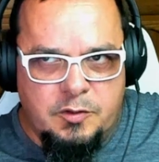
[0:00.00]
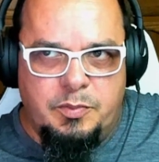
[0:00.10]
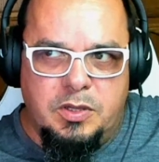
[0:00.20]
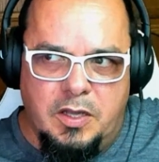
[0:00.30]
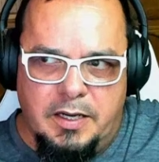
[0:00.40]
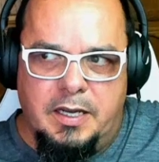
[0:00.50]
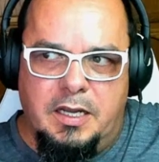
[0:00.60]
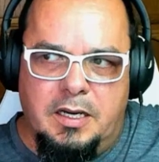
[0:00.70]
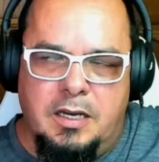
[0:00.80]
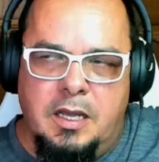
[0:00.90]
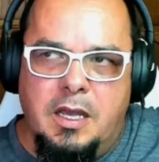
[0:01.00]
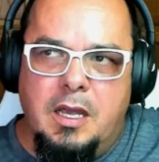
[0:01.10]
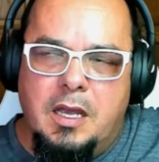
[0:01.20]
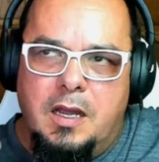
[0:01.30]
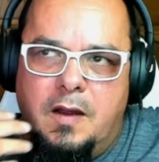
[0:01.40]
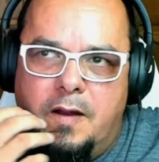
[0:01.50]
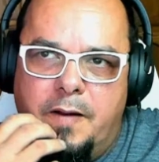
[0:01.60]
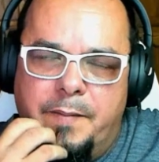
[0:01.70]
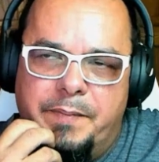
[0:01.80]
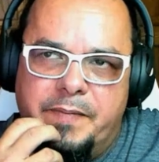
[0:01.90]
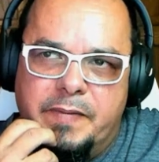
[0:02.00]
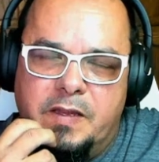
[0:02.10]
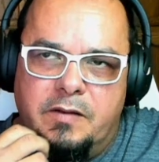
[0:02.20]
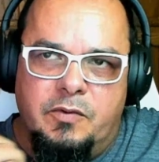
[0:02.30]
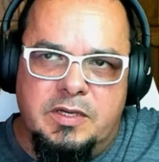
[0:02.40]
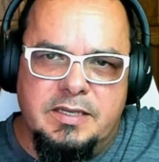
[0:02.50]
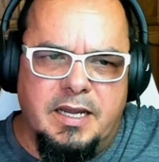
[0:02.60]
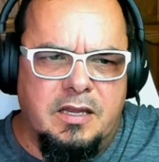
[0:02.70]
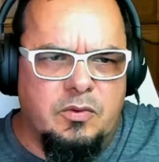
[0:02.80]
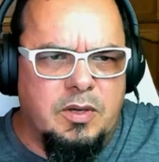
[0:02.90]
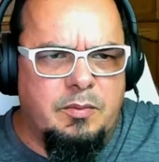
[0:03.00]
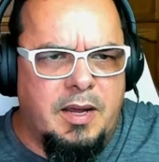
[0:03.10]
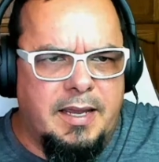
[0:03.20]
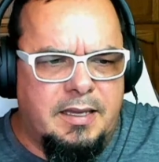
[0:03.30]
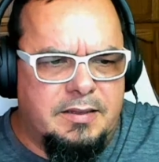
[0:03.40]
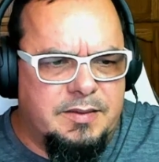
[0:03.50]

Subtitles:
plugin. What is the other one, Mike?